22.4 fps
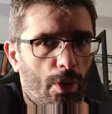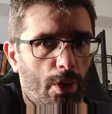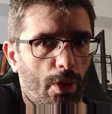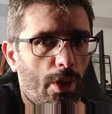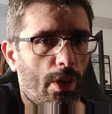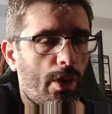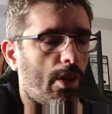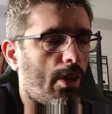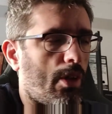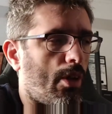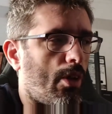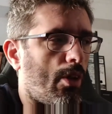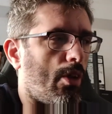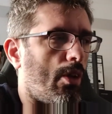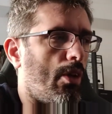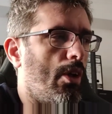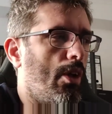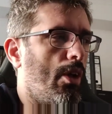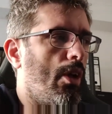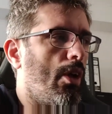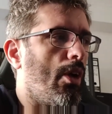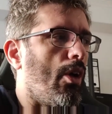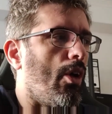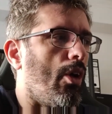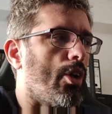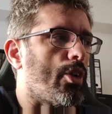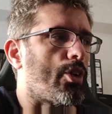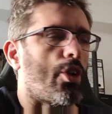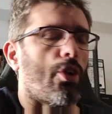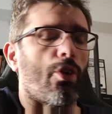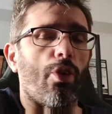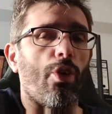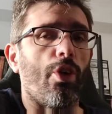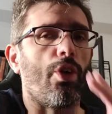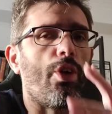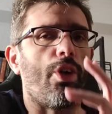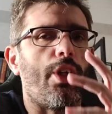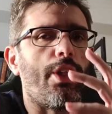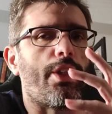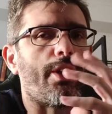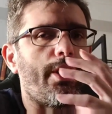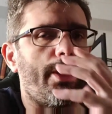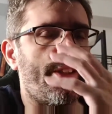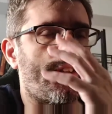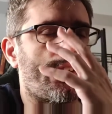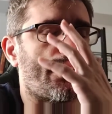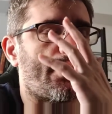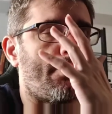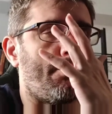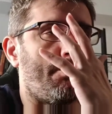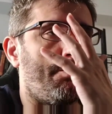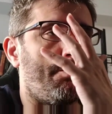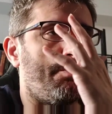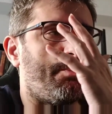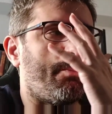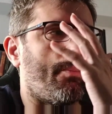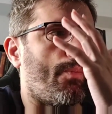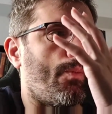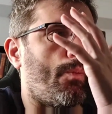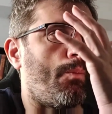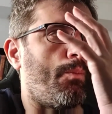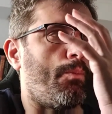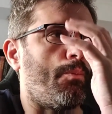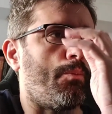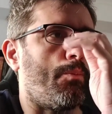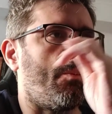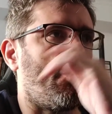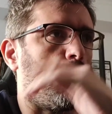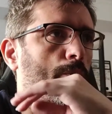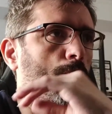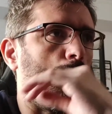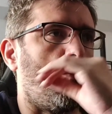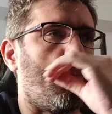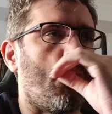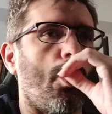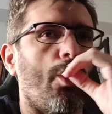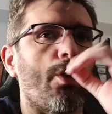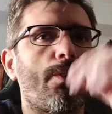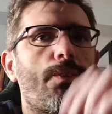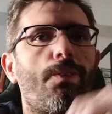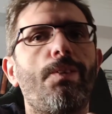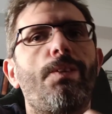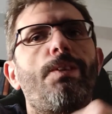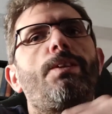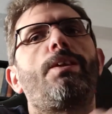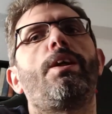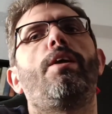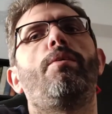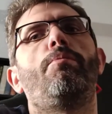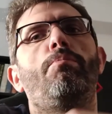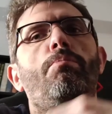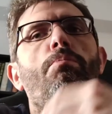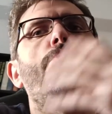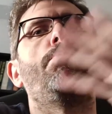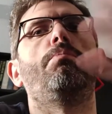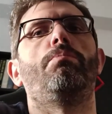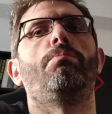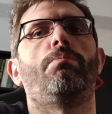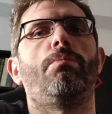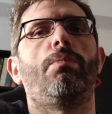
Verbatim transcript: Uh, author, or at least not the same.